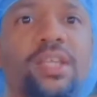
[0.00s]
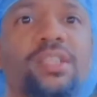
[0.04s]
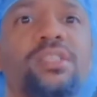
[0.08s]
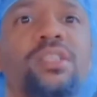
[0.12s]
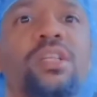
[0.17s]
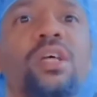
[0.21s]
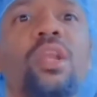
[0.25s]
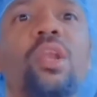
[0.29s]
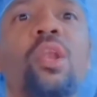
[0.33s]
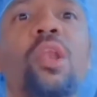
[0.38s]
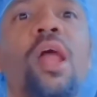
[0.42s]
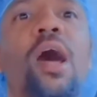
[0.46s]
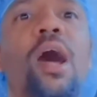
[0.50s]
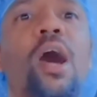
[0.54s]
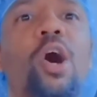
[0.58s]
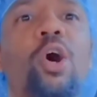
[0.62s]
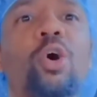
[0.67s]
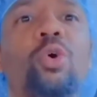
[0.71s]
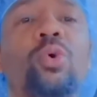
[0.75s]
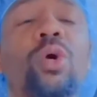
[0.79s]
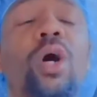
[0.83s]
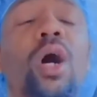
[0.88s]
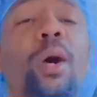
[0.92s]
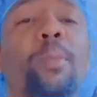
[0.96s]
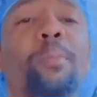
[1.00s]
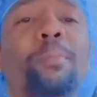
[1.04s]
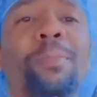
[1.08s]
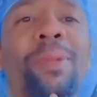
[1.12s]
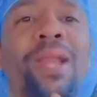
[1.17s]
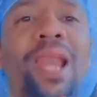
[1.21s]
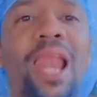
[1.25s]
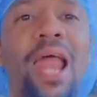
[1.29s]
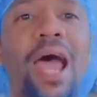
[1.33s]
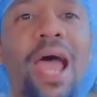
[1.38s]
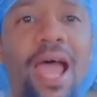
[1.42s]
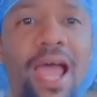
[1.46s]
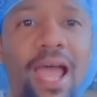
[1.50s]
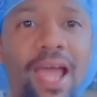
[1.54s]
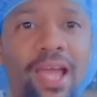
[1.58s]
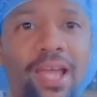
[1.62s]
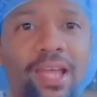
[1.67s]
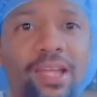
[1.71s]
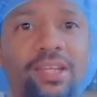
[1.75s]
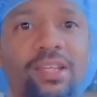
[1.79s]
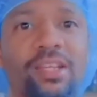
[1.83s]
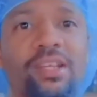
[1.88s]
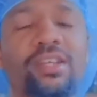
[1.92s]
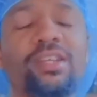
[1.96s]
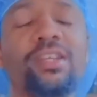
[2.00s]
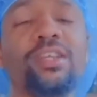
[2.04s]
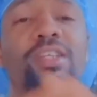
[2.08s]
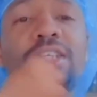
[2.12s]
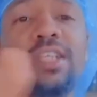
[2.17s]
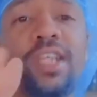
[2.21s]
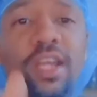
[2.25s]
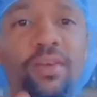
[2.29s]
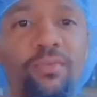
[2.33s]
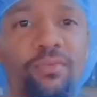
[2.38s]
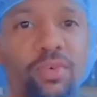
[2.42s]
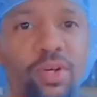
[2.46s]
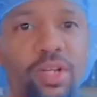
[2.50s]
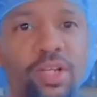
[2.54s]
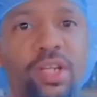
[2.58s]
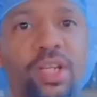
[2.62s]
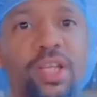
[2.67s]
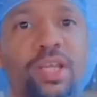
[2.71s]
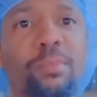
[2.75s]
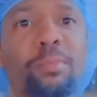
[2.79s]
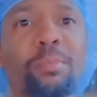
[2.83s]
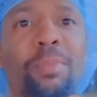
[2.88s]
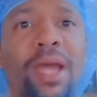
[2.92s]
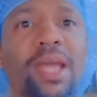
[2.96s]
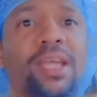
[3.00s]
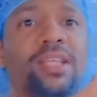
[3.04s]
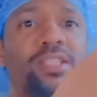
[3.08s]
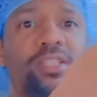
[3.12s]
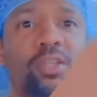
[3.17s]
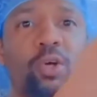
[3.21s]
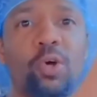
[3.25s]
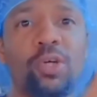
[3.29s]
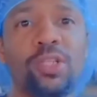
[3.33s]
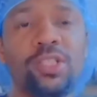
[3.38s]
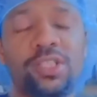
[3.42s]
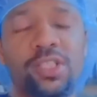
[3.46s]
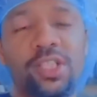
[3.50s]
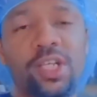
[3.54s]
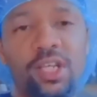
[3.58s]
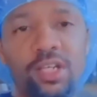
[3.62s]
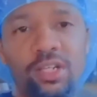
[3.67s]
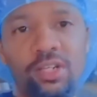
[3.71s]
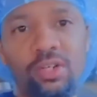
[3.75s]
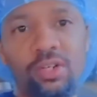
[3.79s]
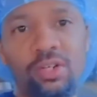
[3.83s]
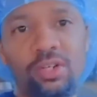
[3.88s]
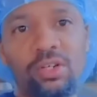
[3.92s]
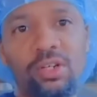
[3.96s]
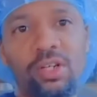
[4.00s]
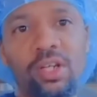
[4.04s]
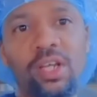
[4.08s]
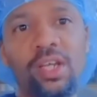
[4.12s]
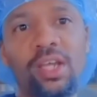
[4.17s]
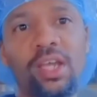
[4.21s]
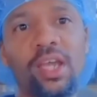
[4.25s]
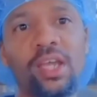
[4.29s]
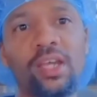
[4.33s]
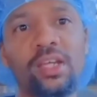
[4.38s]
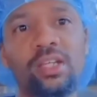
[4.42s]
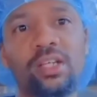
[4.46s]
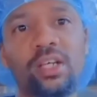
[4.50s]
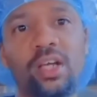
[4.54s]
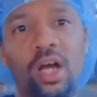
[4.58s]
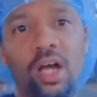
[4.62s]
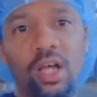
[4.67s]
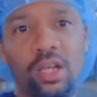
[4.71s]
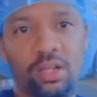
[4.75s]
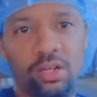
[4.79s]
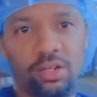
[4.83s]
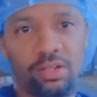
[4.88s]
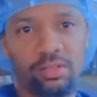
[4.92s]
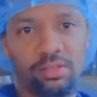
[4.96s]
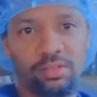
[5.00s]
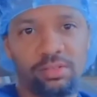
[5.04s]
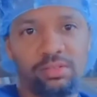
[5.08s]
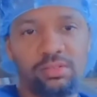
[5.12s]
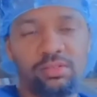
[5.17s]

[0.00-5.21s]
is the law applied differently based on gender and color?